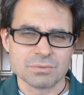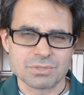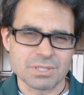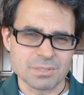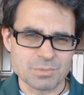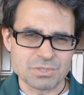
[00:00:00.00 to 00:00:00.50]
We're
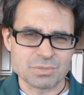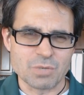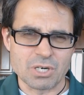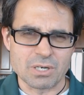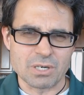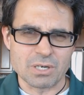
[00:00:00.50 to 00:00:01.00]
trying to be
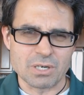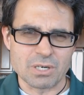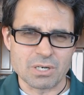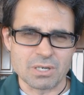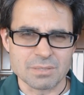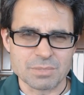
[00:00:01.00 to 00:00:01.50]
smart
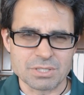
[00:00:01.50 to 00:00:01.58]
and uh,